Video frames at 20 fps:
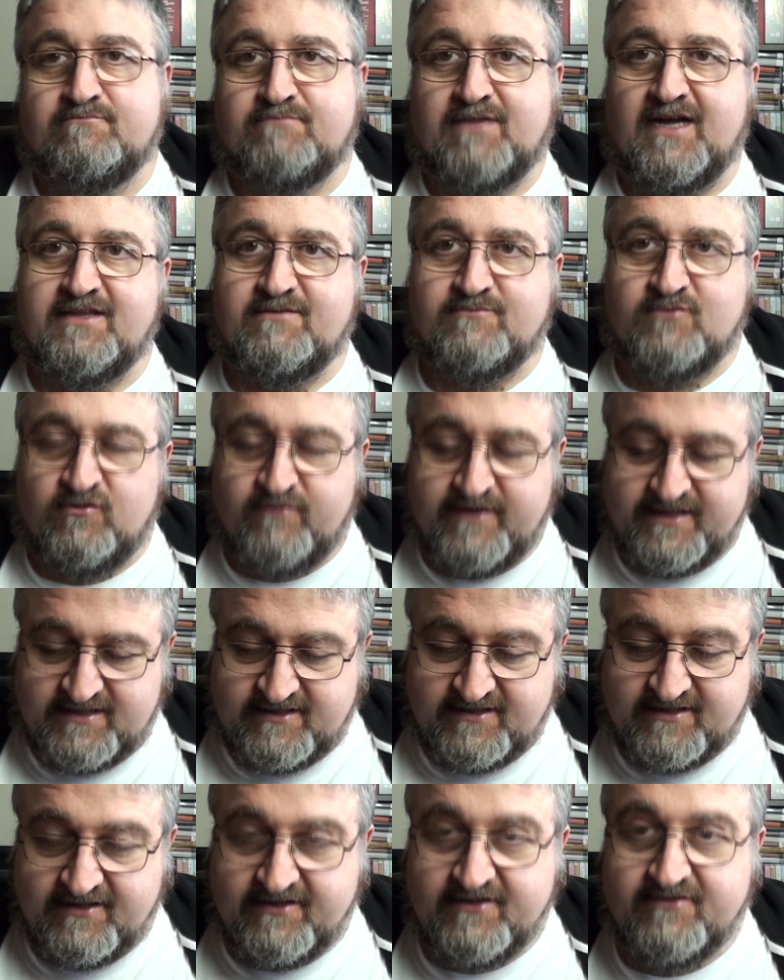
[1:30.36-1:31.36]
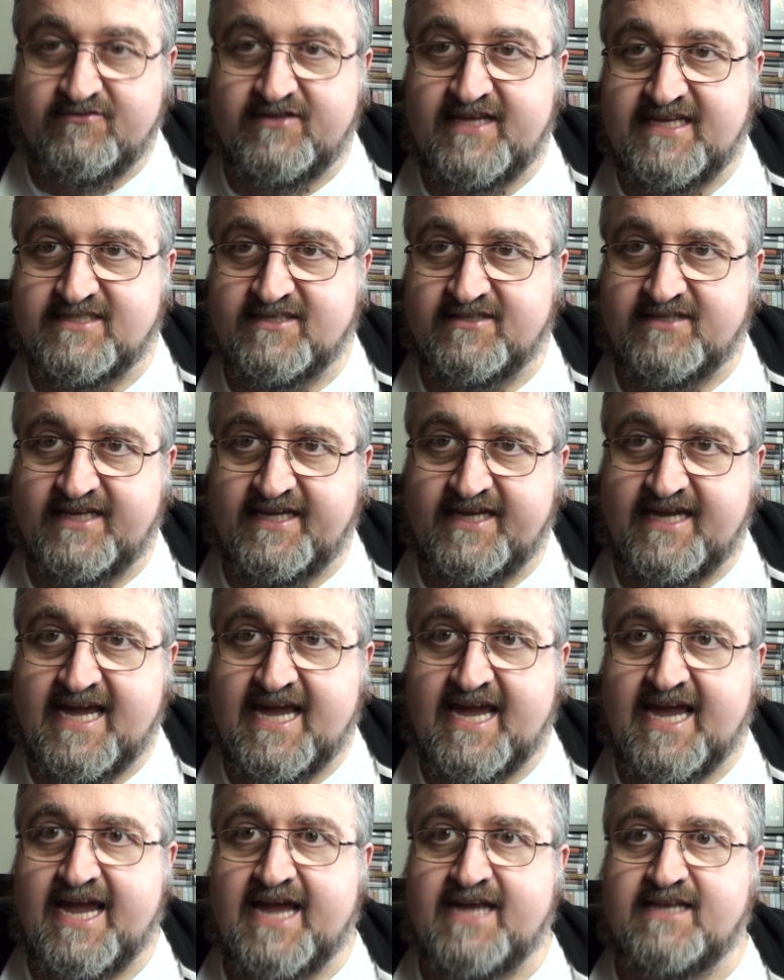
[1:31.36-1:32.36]
But at the moment, these are the
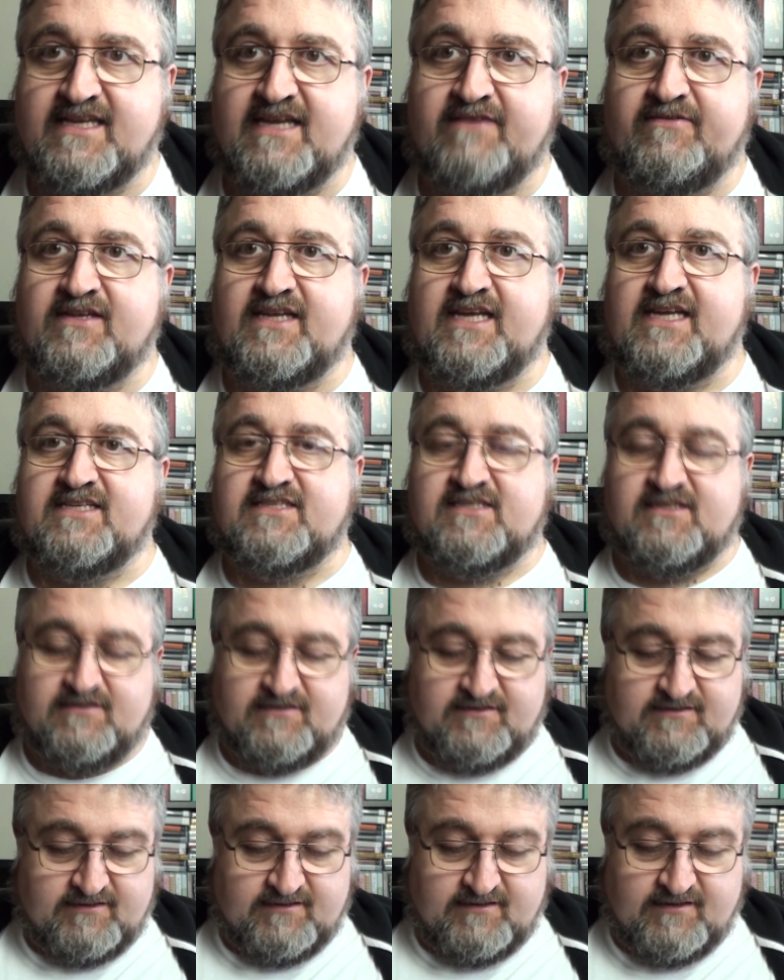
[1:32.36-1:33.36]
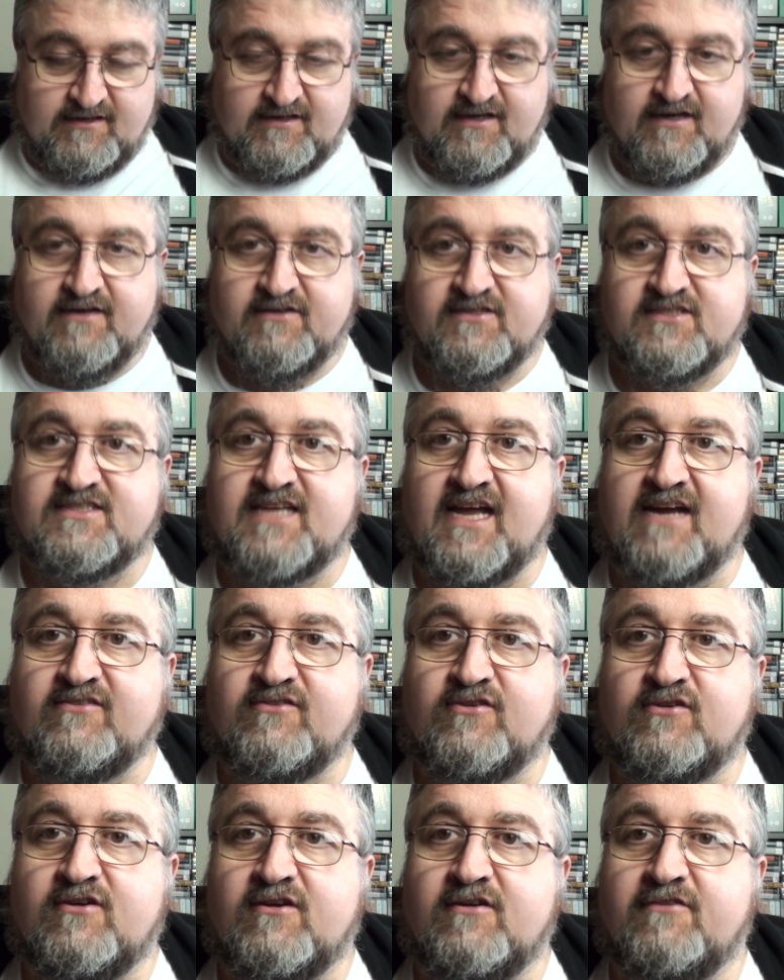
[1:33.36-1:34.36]
DVDs. Start
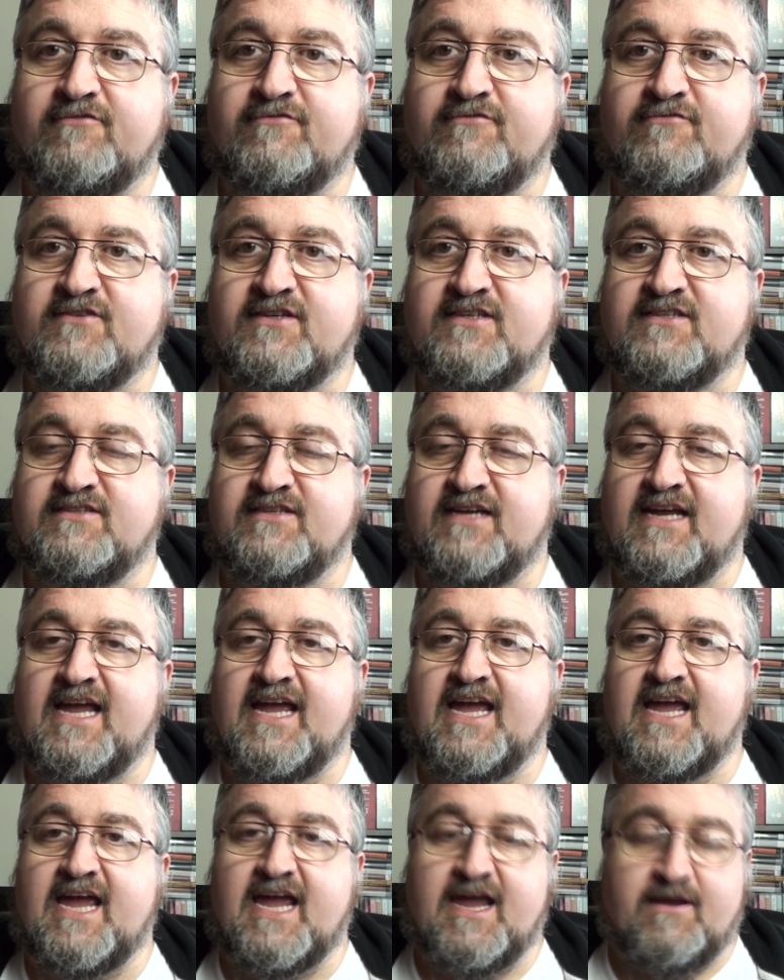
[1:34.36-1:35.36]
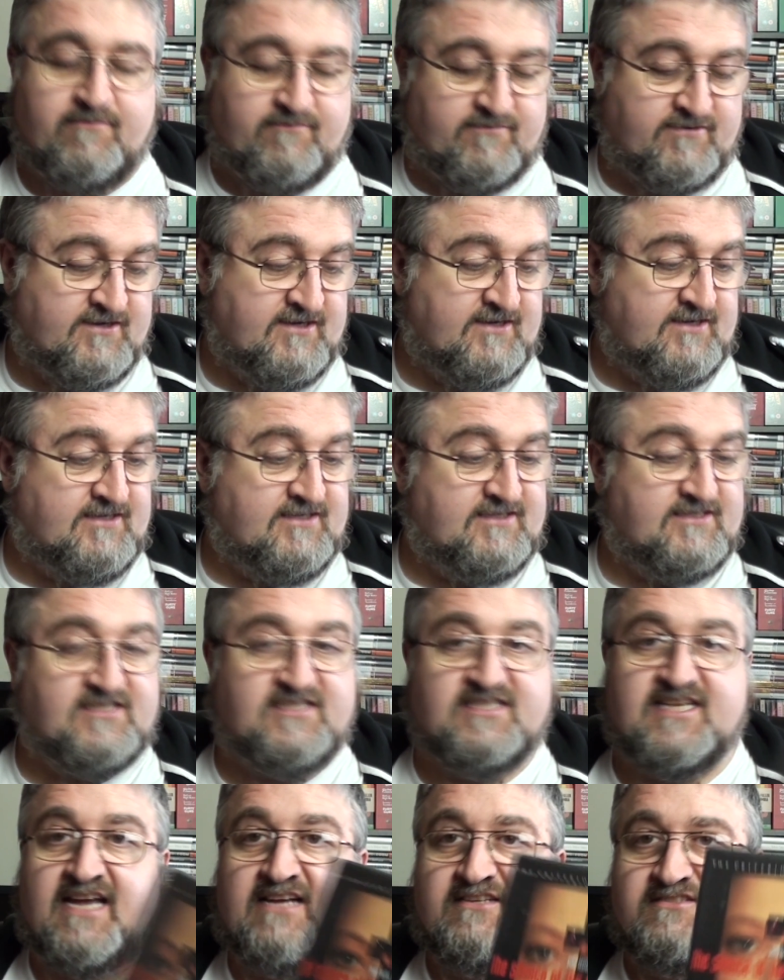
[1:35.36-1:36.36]
off,
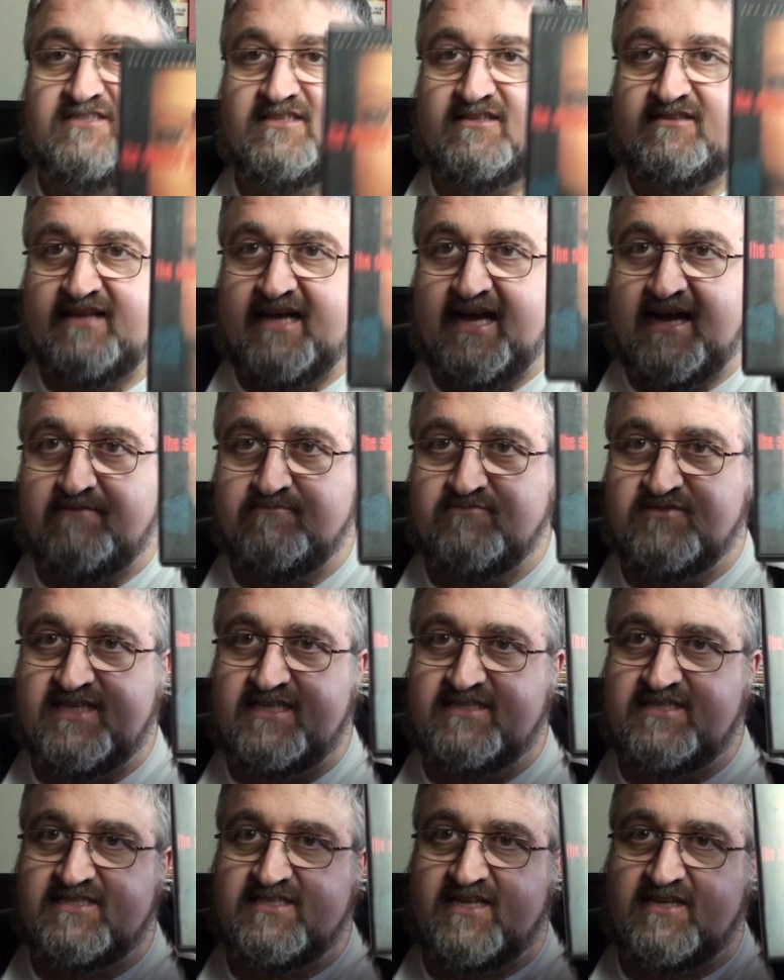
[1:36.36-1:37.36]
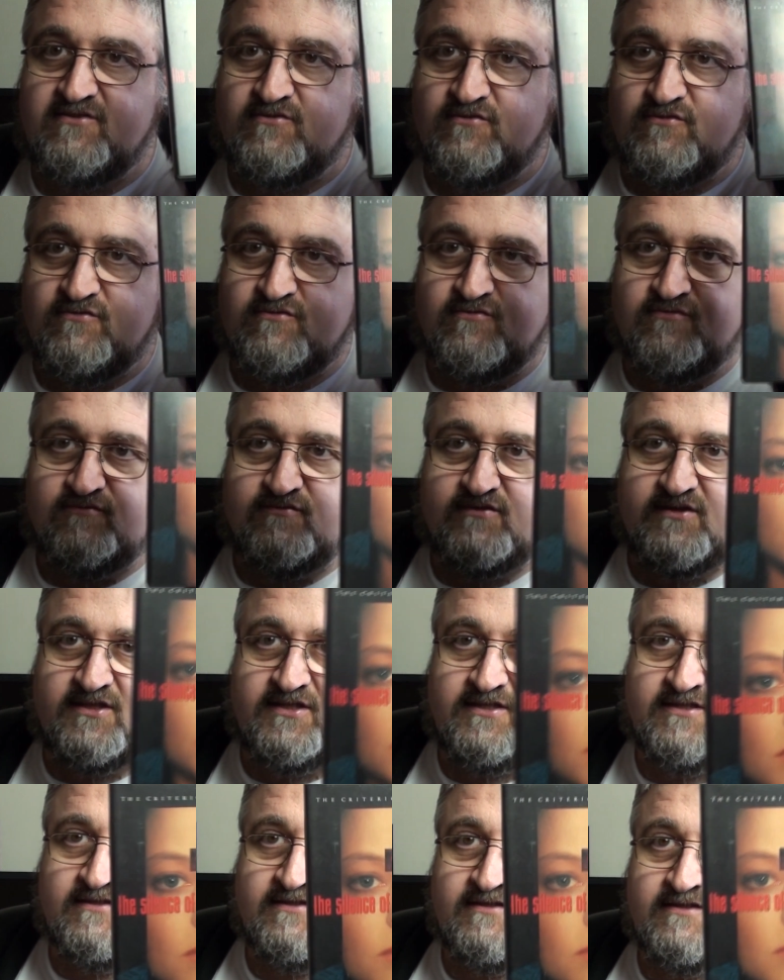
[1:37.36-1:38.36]
Silence of the Lambs. This is an
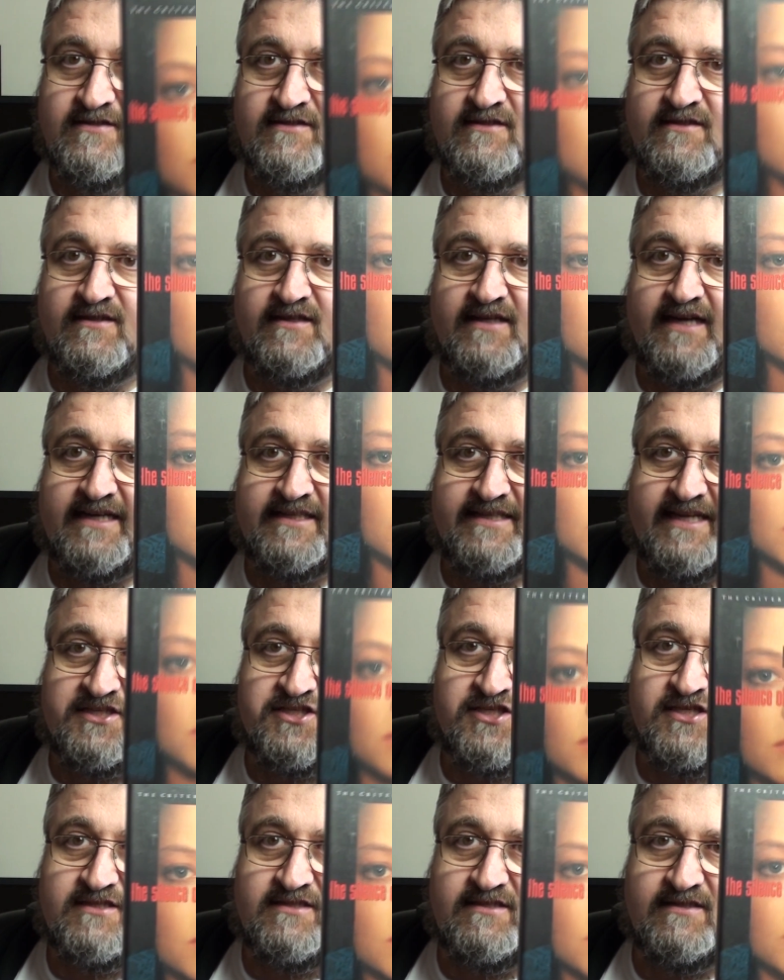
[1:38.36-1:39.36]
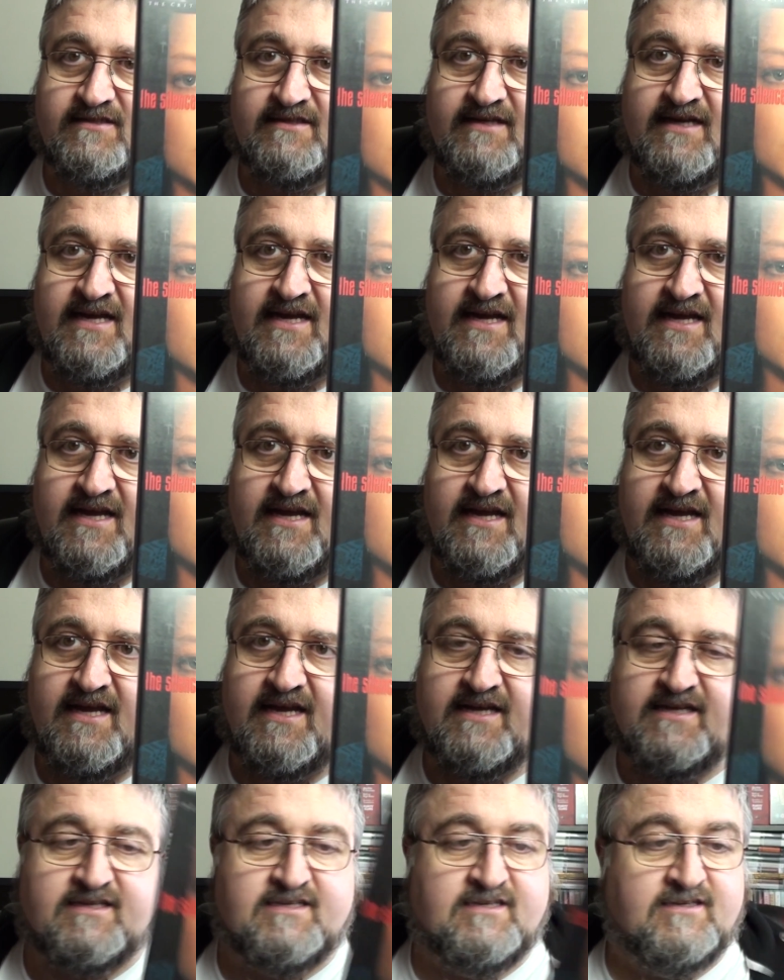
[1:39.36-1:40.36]
old edition,
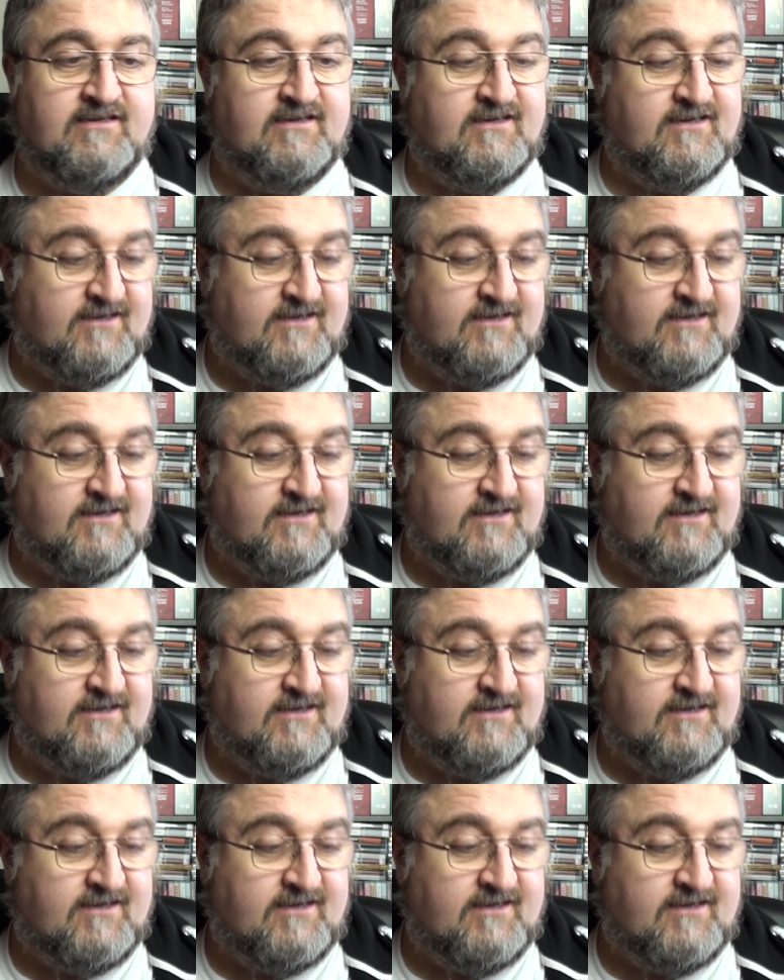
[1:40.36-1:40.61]
and